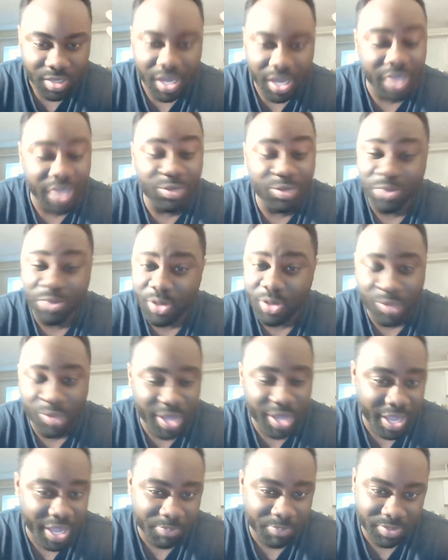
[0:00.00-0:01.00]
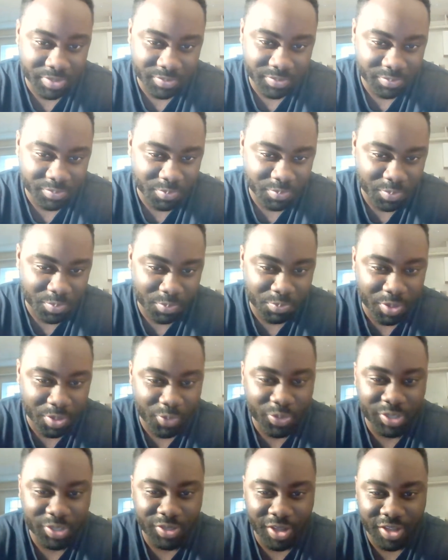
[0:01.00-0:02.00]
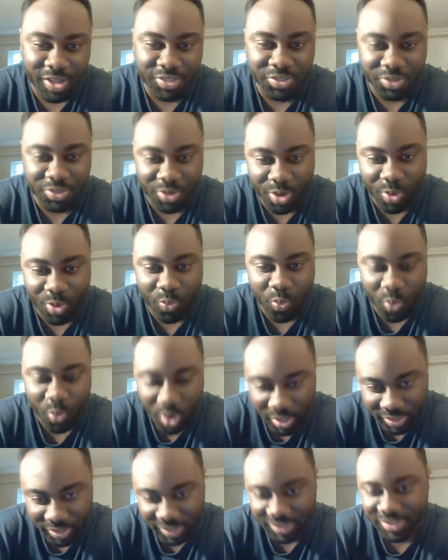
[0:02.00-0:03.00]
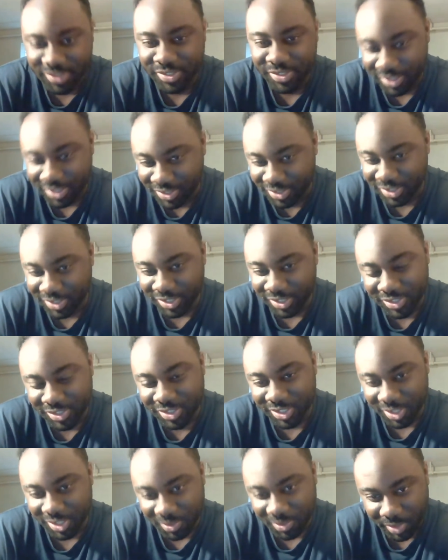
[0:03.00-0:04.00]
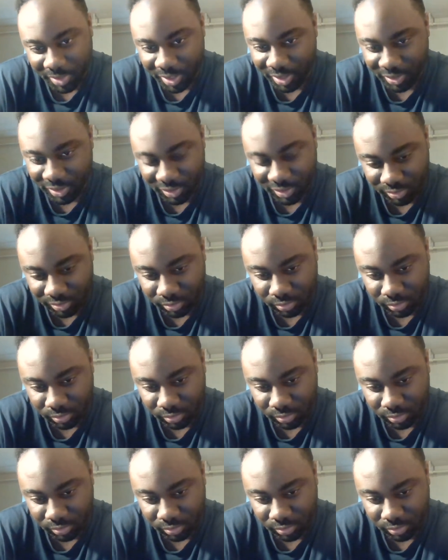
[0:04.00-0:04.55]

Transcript: I don't know what happened, but we lost to a 1-16 team, man.